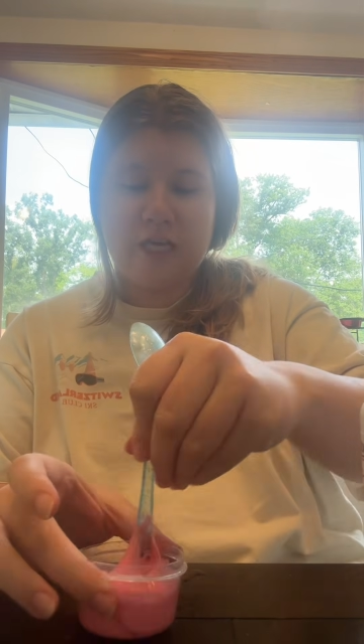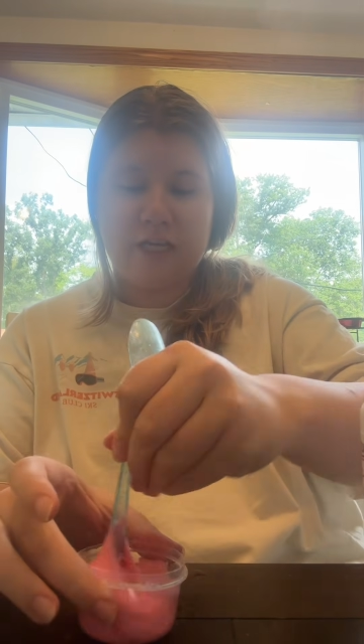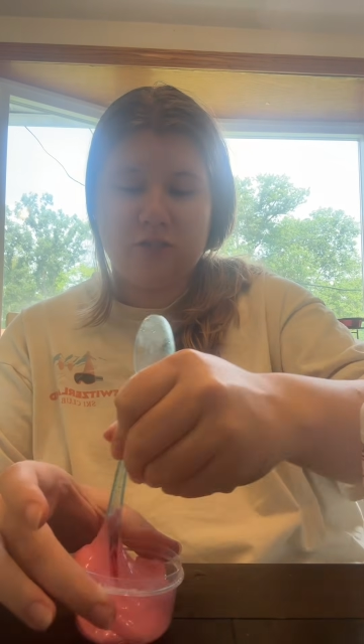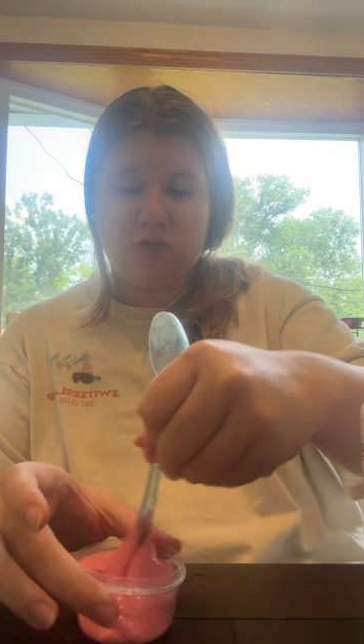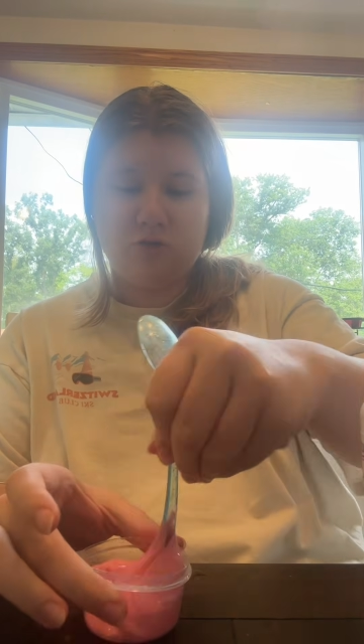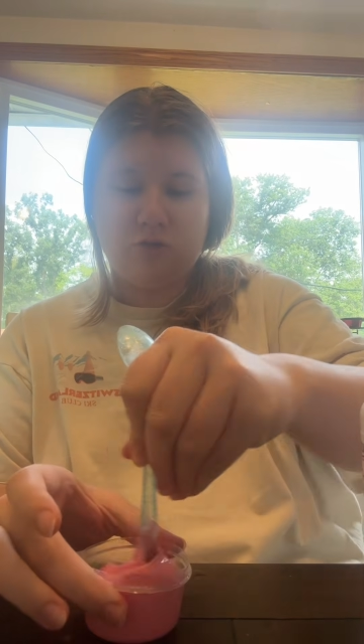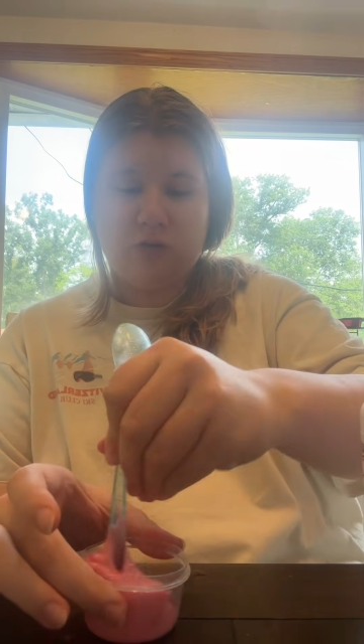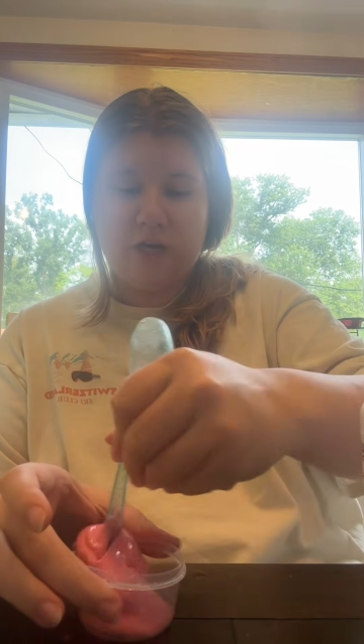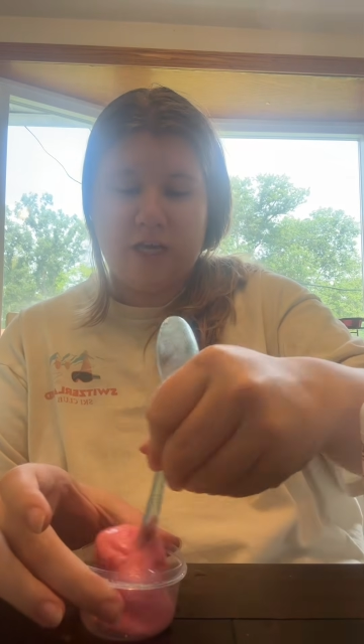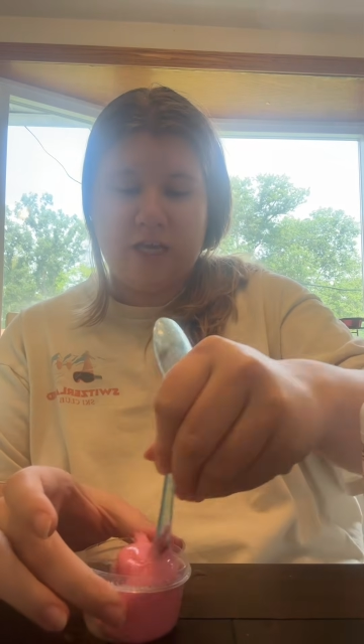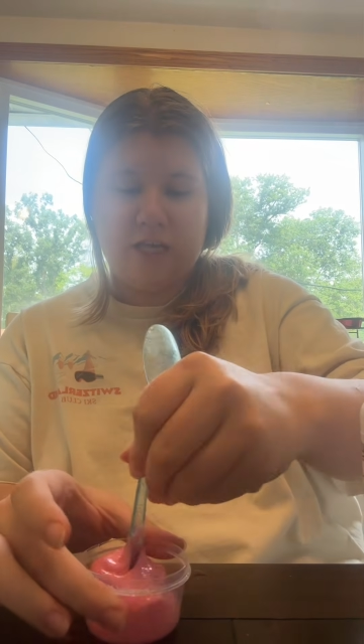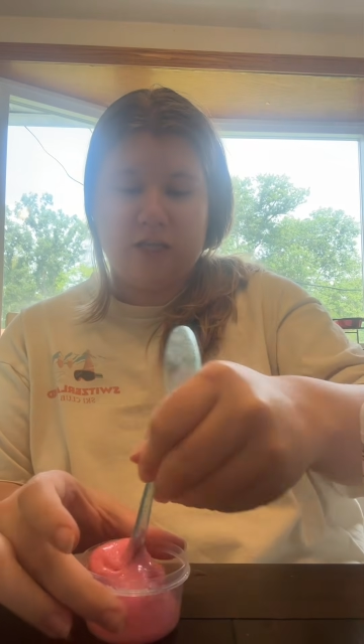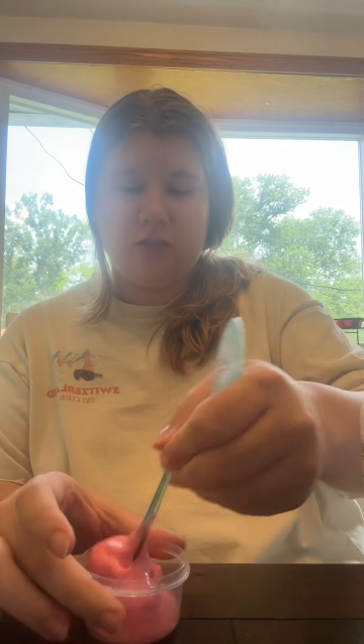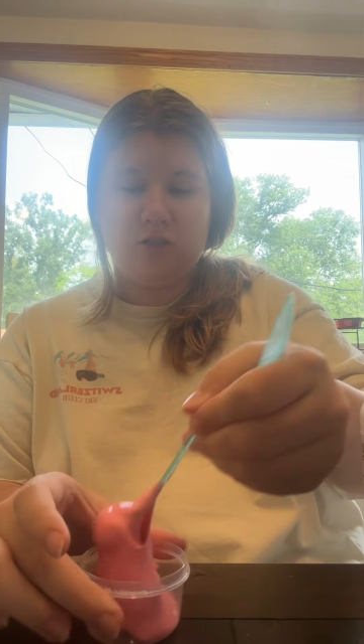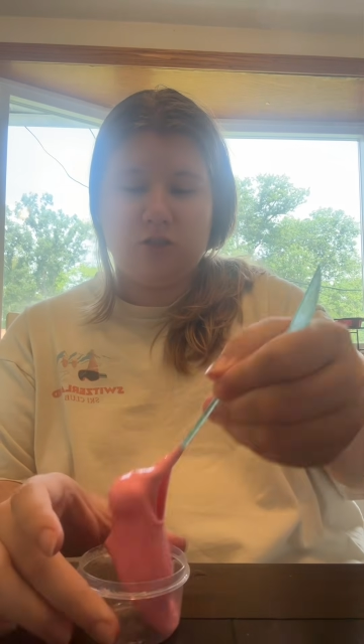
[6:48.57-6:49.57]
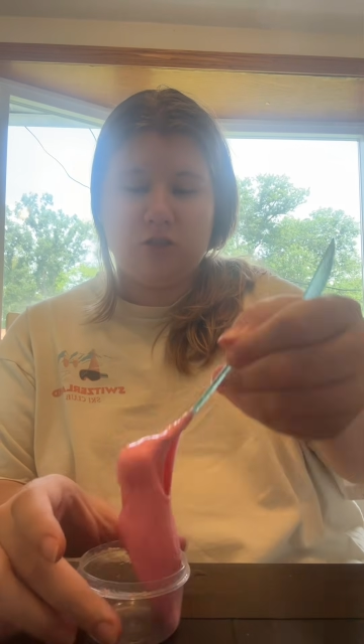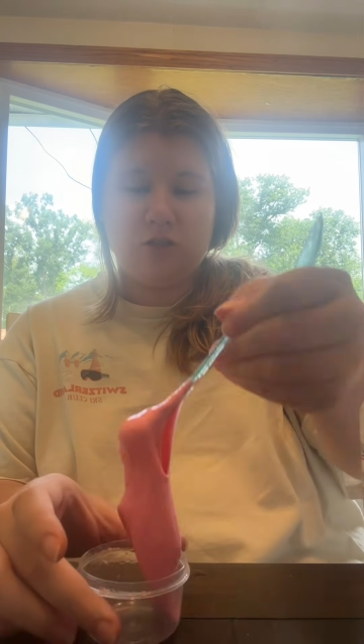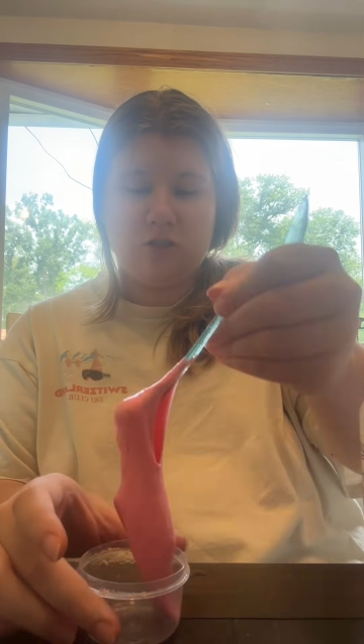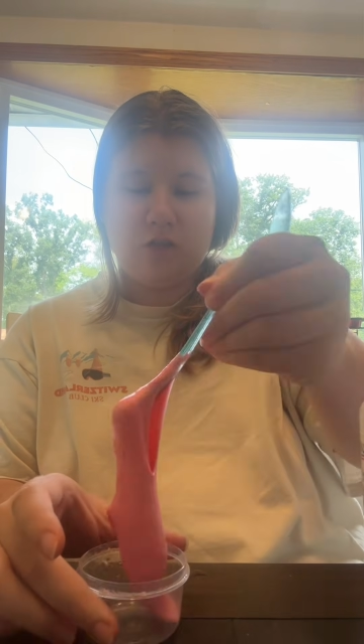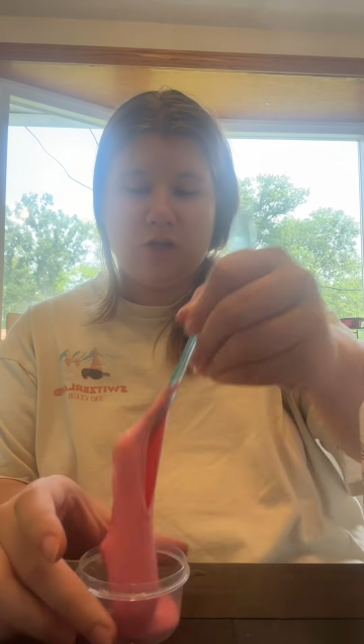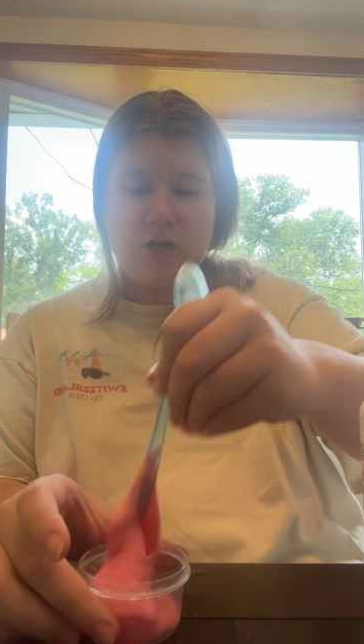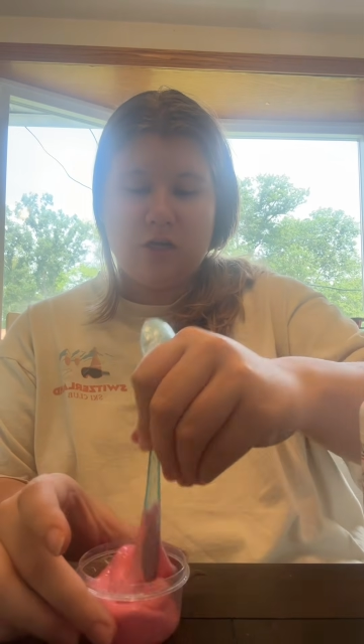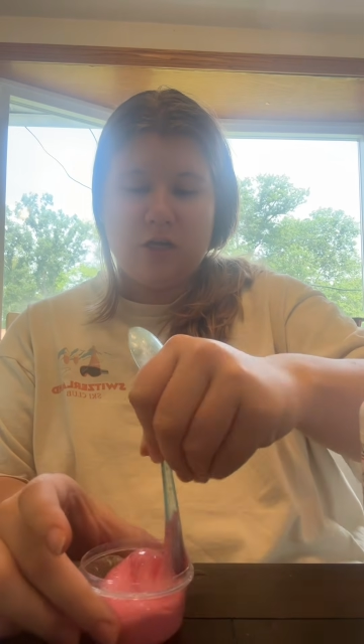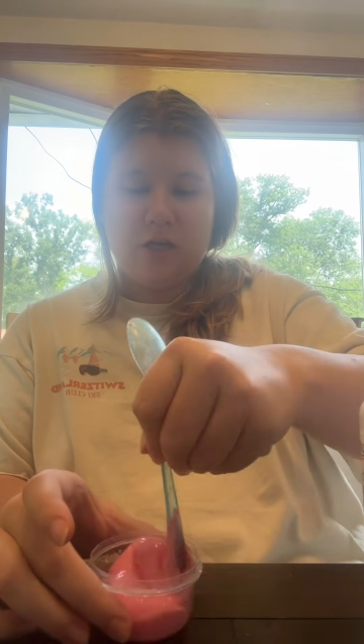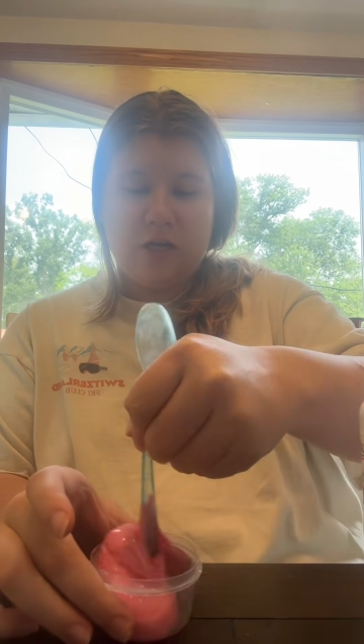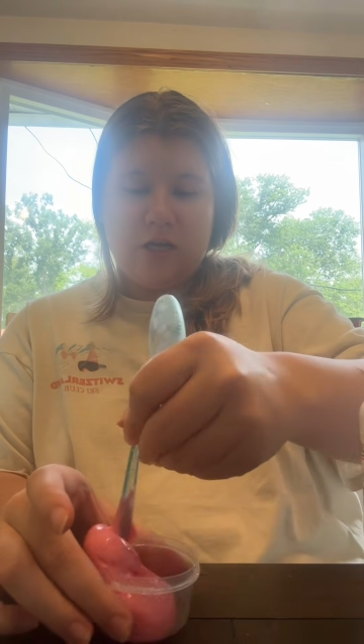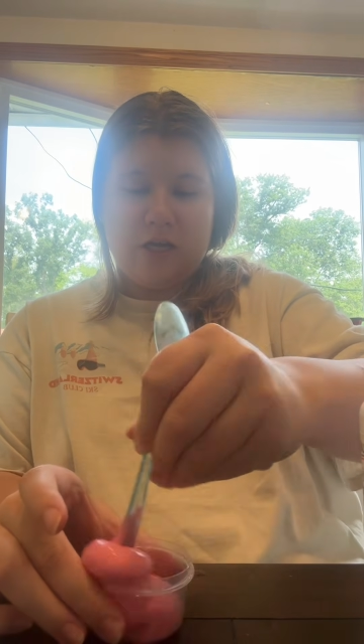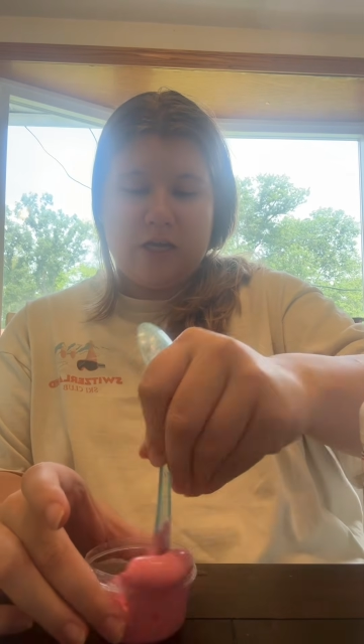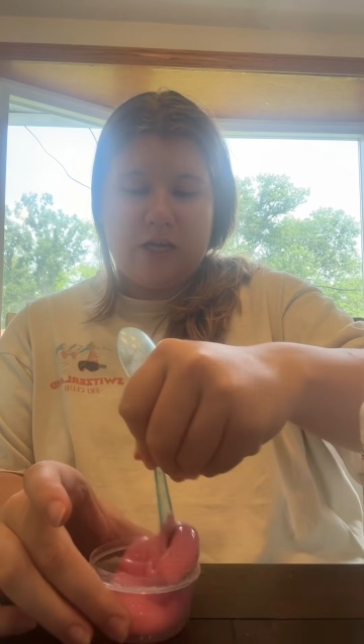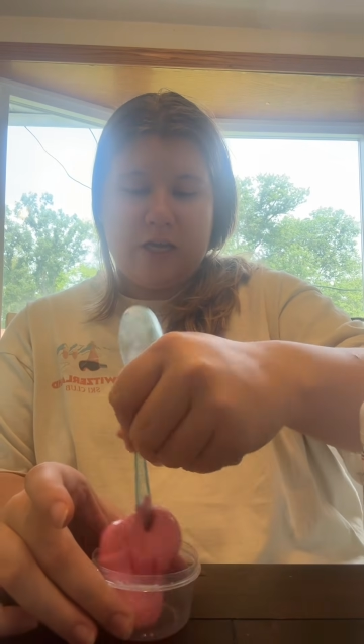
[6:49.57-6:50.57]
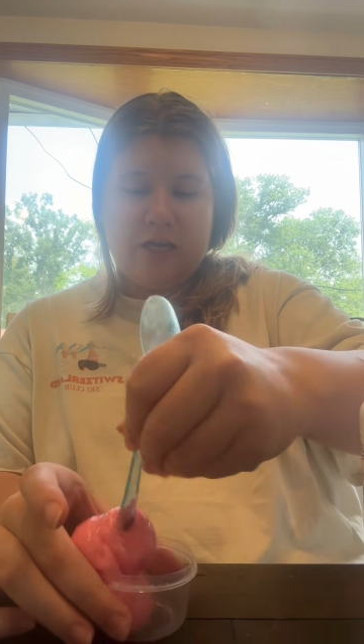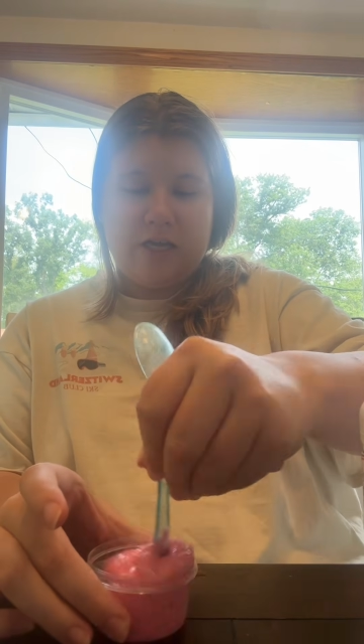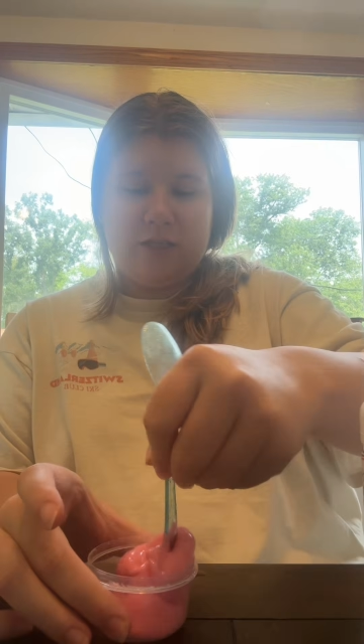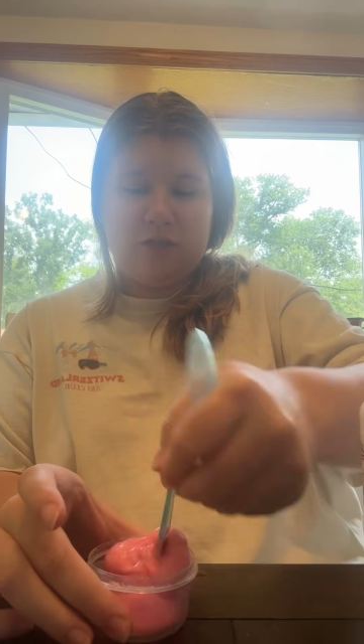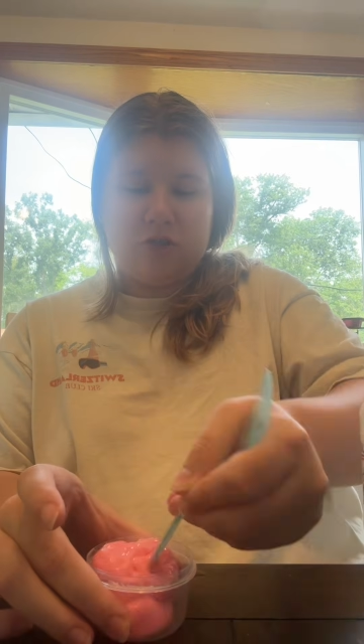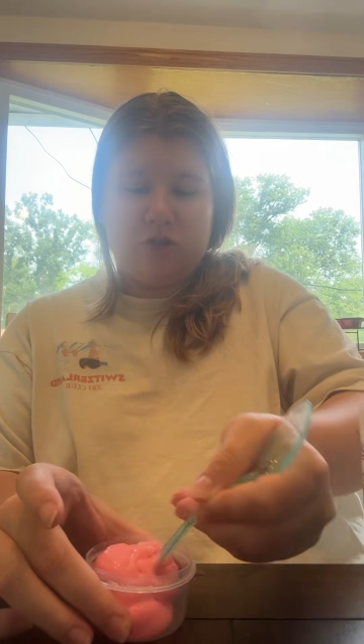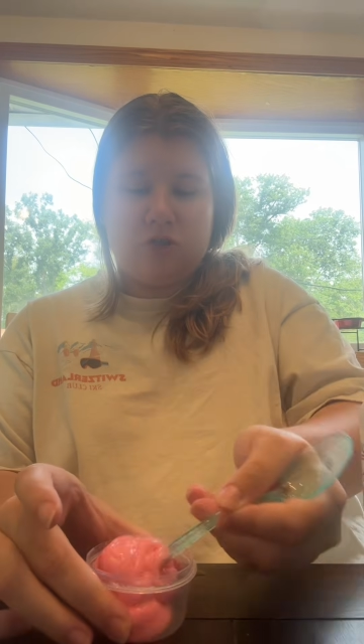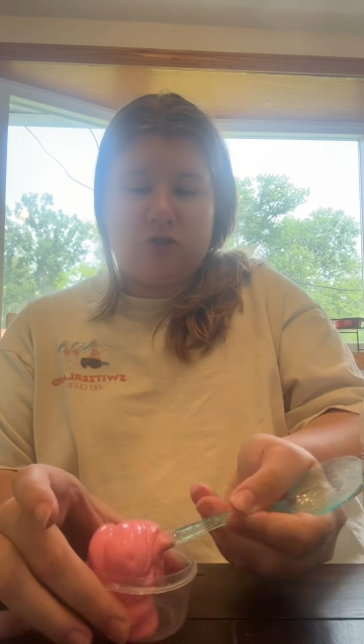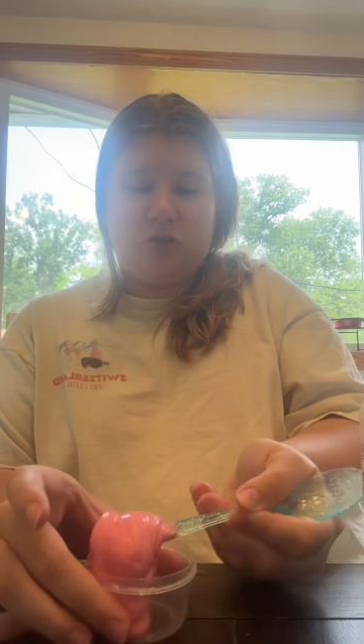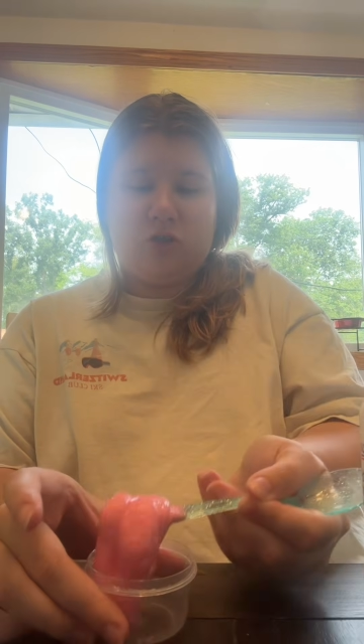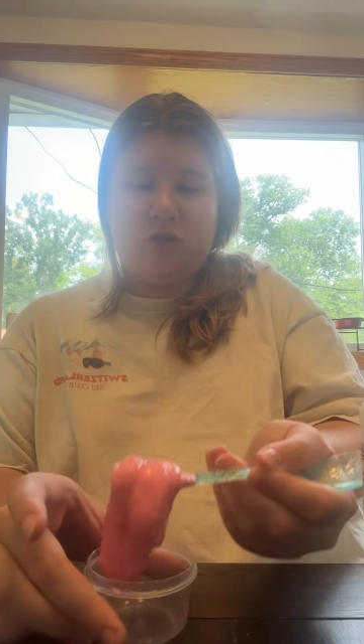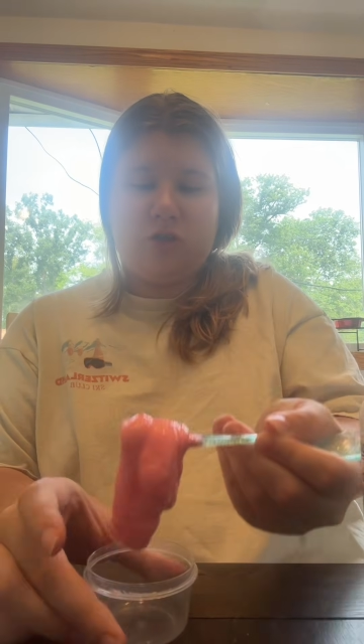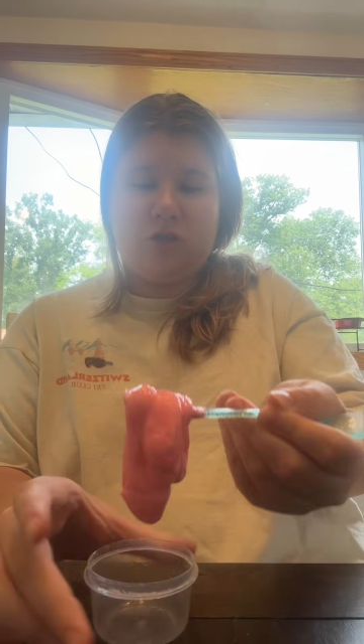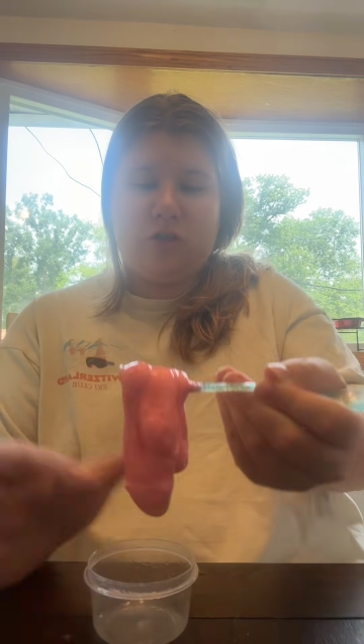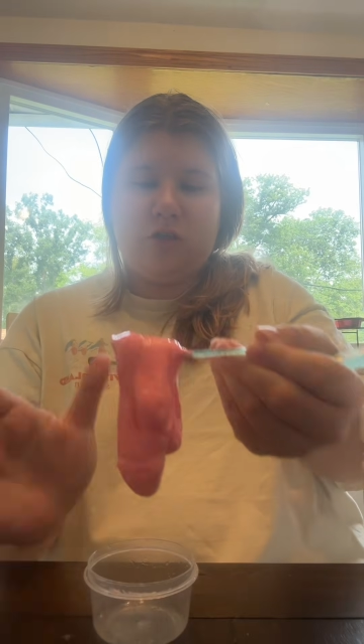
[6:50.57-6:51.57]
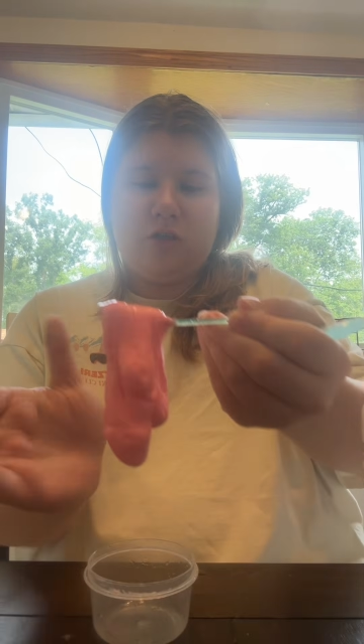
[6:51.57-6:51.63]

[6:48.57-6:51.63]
into our hands and start